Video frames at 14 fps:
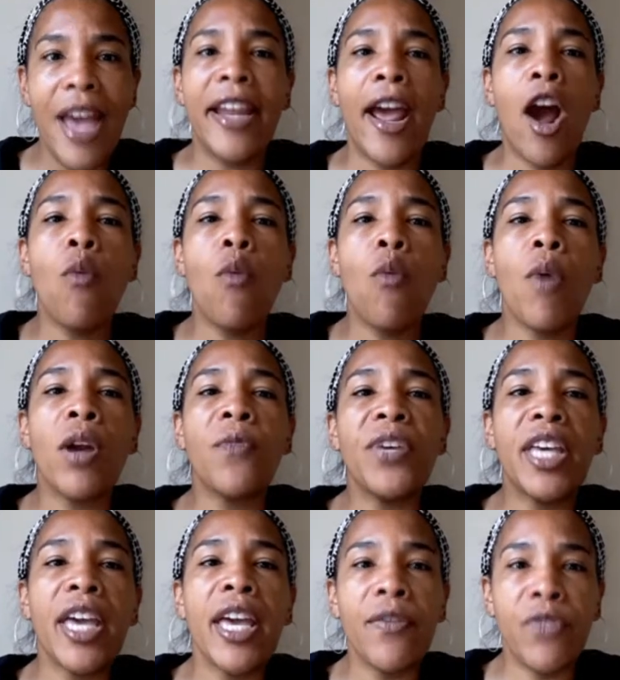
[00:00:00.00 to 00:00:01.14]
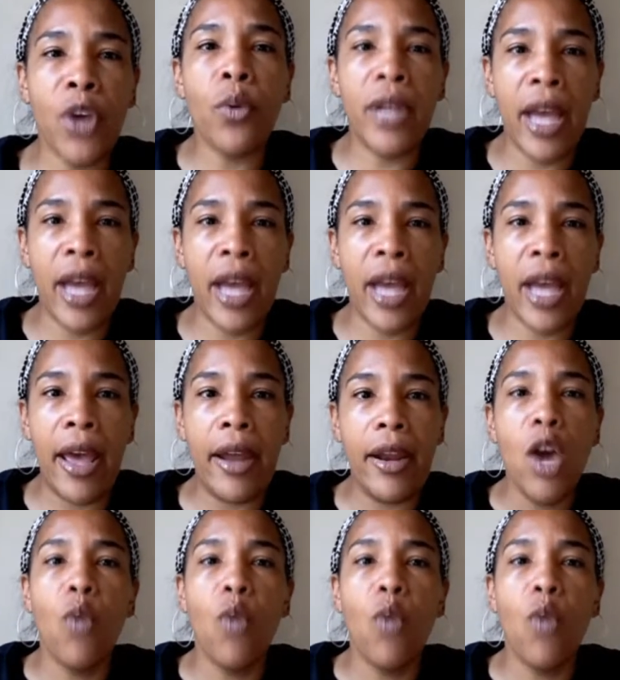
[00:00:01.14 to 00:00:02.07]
They don't want to forgive your debt